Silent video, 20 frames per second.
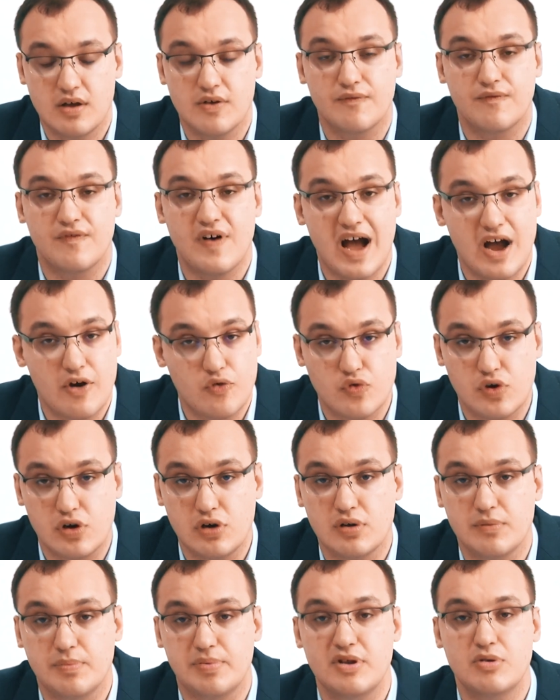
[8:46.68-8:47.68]

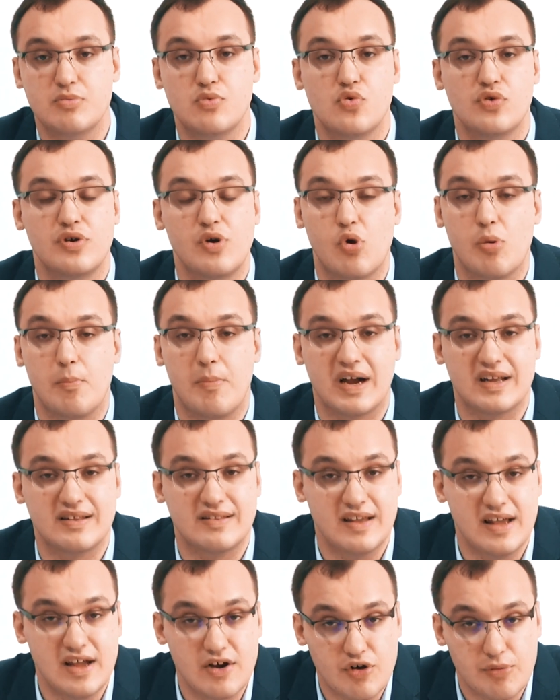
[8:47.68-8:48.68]
viral pneumonia or
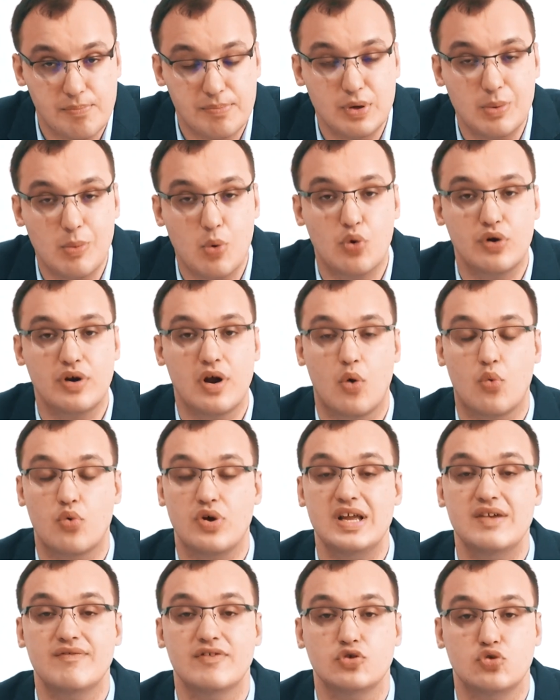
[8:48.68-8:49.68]
bacterial pneumonia
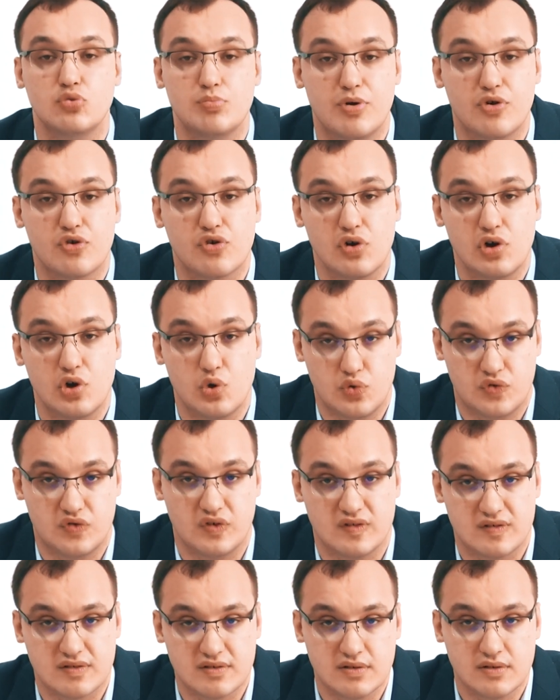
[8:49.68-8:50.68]
or even
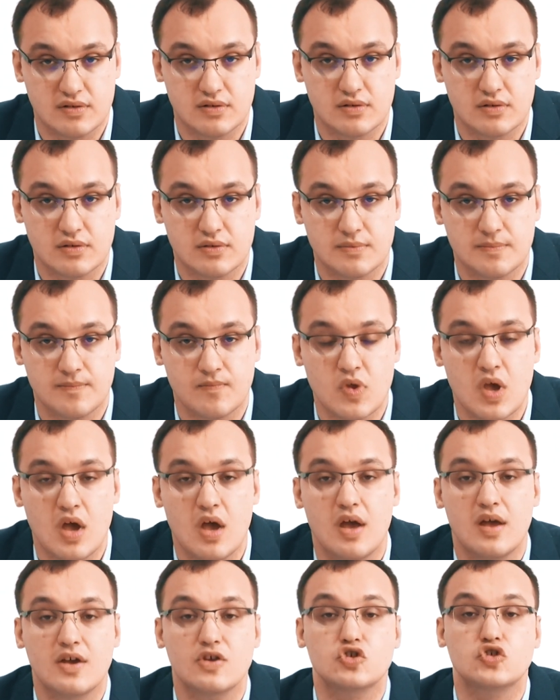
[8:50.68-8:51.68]
tuberculosis.
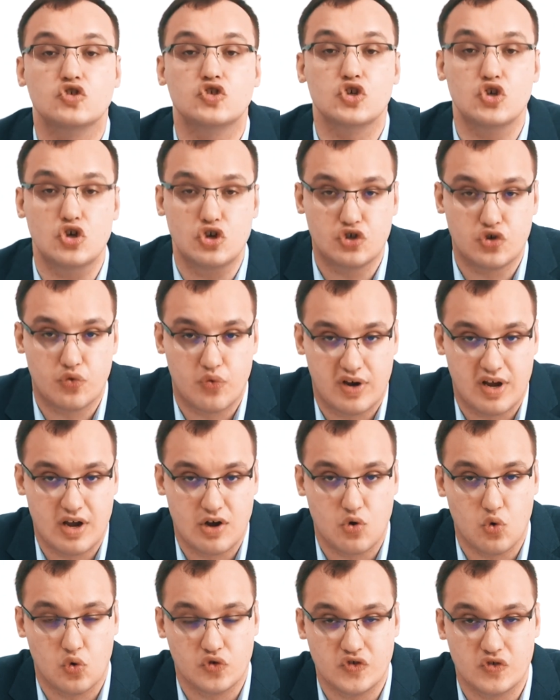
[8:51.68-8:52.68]
Surgery can
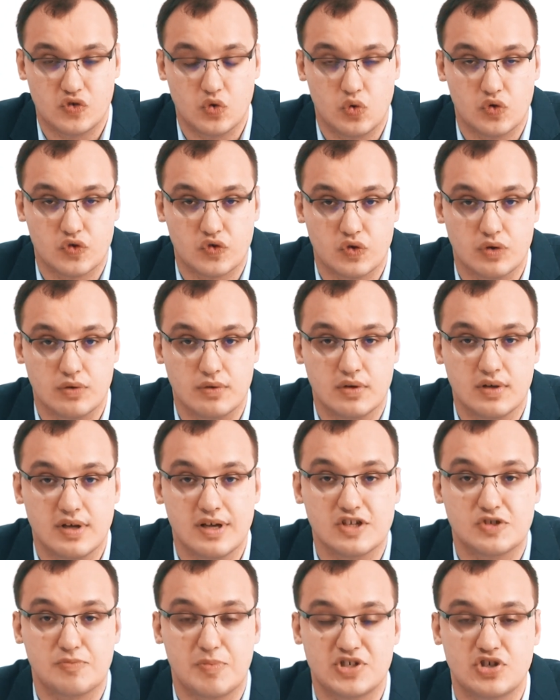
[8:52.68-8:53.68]
cause it also,
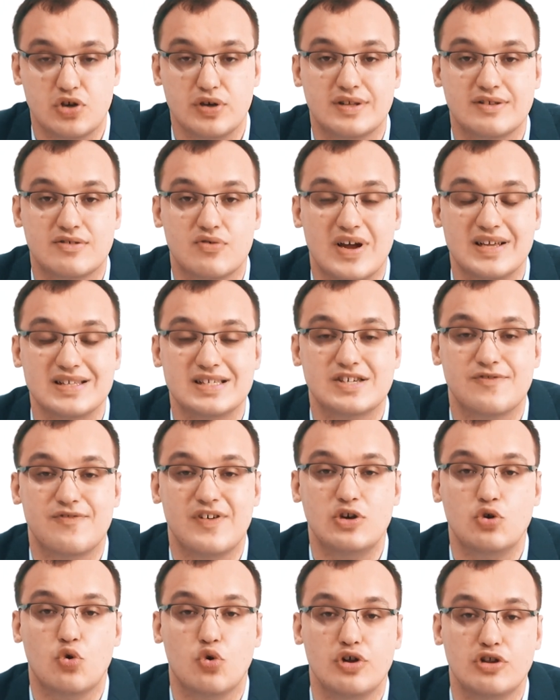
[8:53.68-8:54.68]
especially
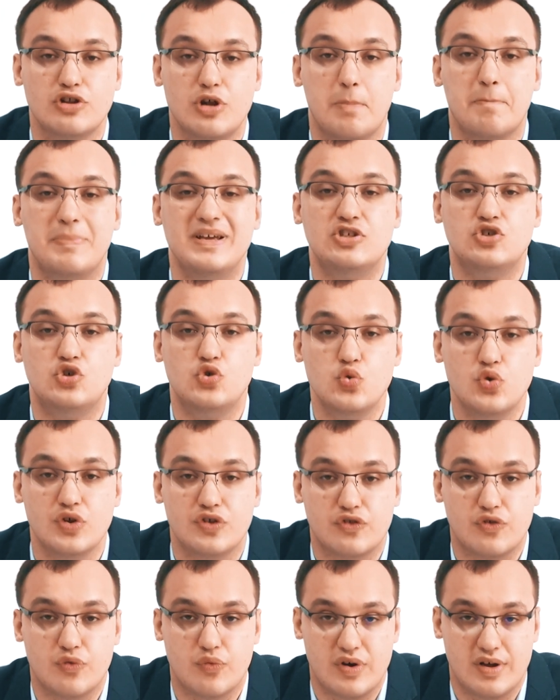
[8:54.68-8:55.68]
transsphenoidal
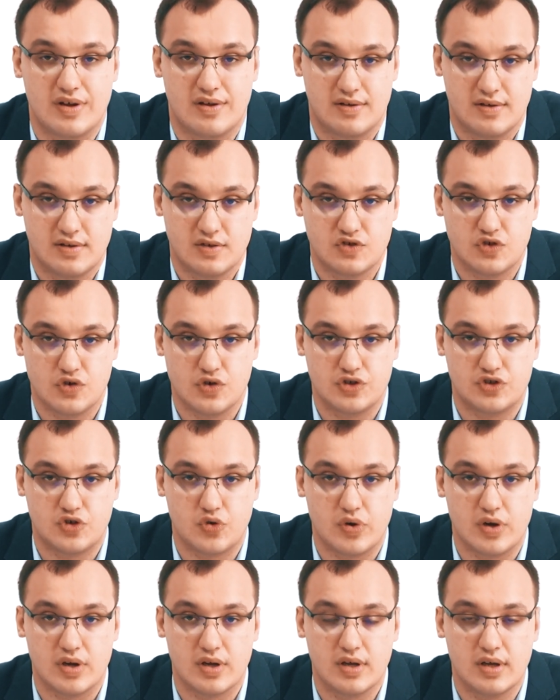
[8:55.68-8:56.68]
pituitary
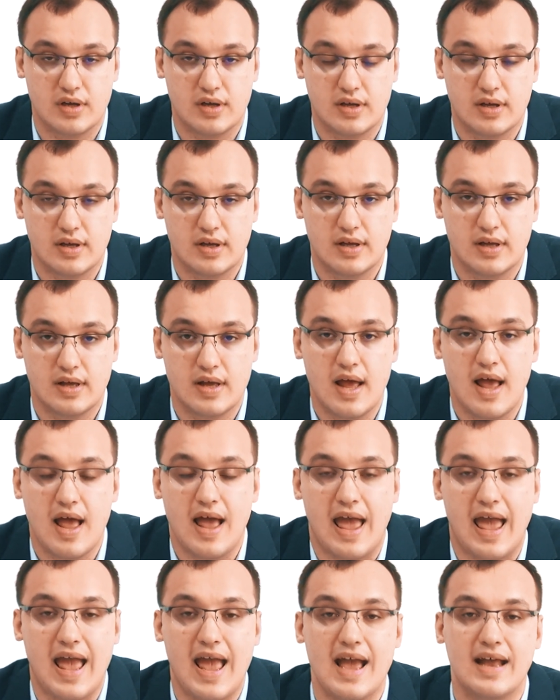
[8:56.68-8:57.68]
surgery
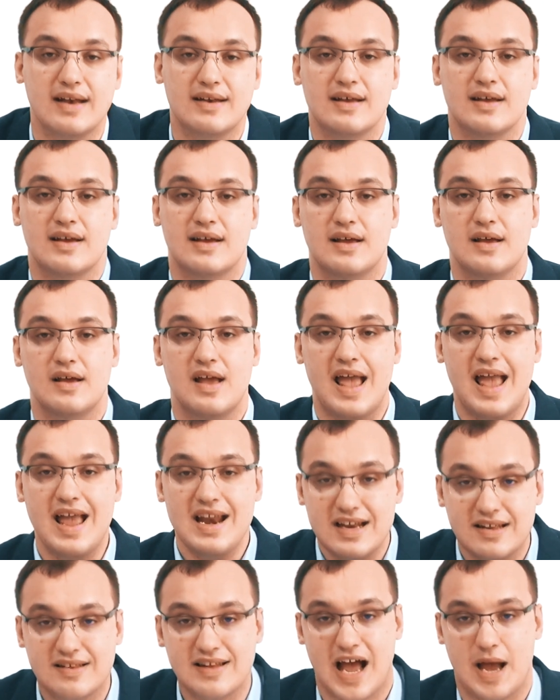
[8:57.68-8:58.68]
and
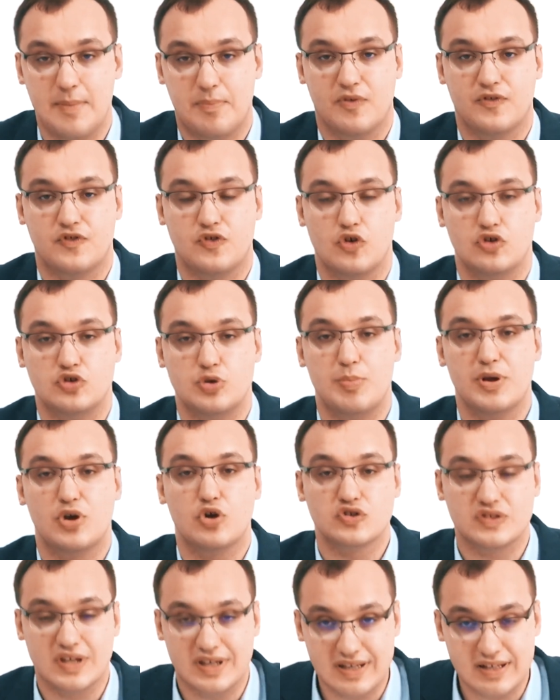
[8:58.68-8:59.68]
any type of surgery
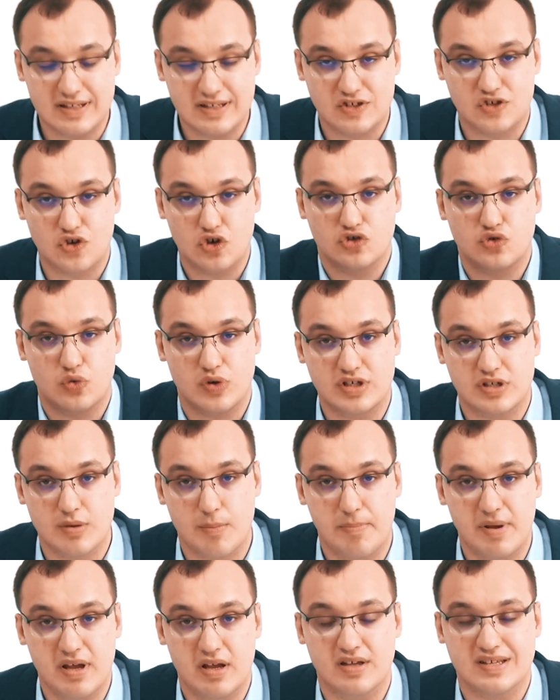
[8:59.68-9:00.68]
because the surgery is a
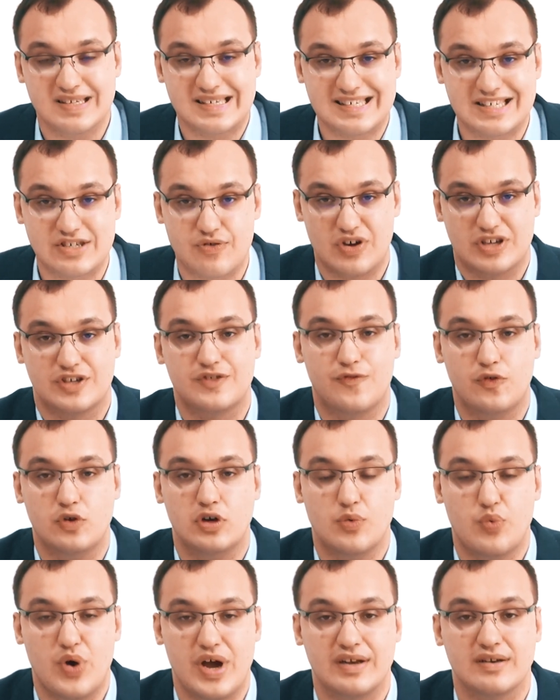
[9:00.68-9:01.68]
big
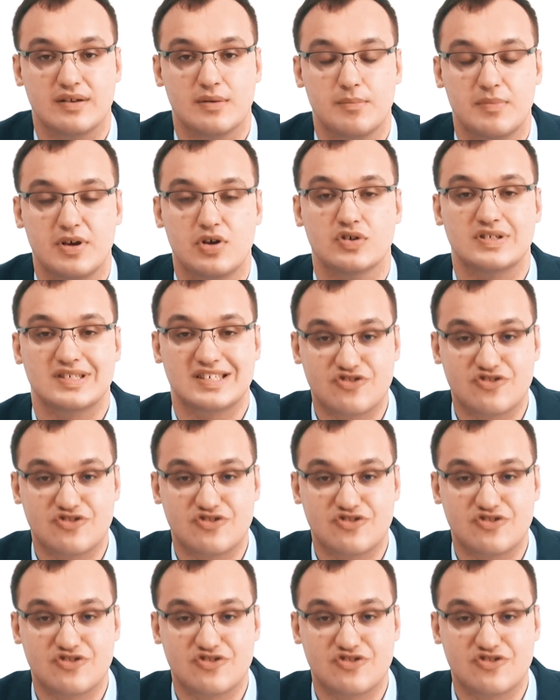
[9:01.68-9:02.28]
stressful event because